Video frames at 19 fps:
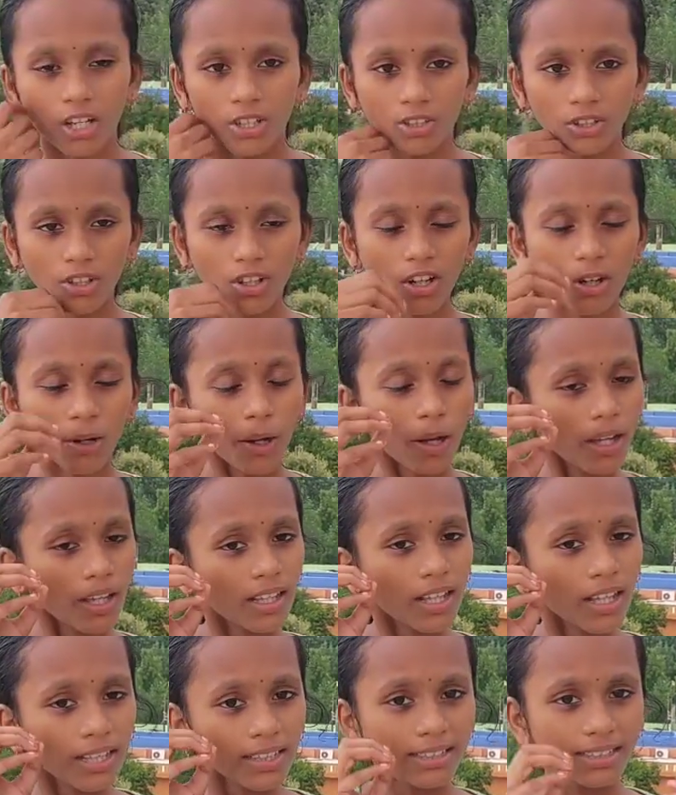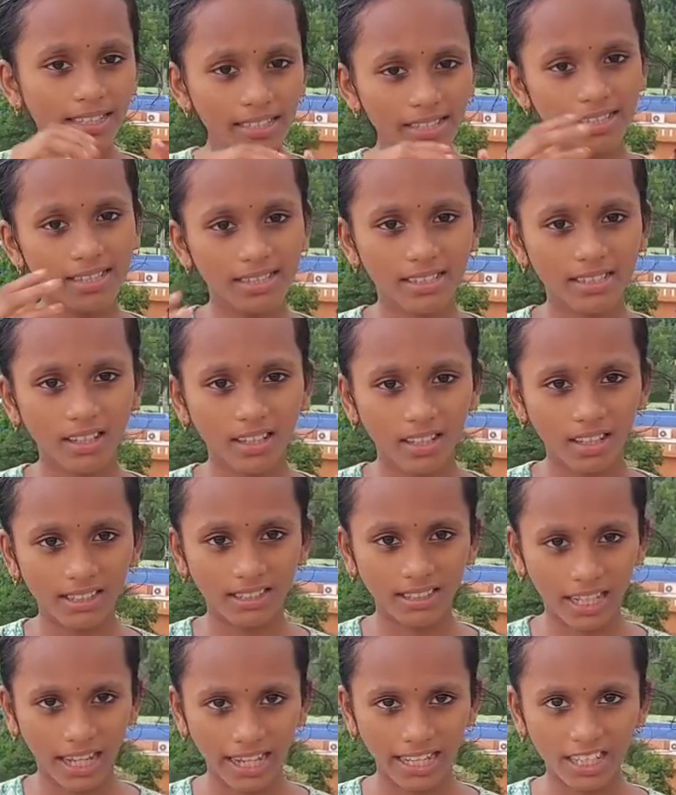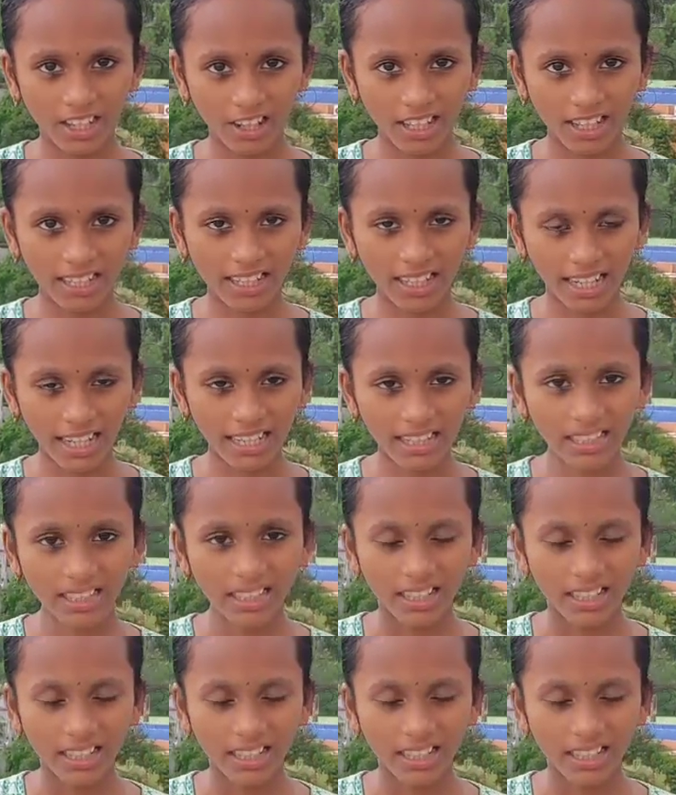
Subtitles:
So this thyroid gland,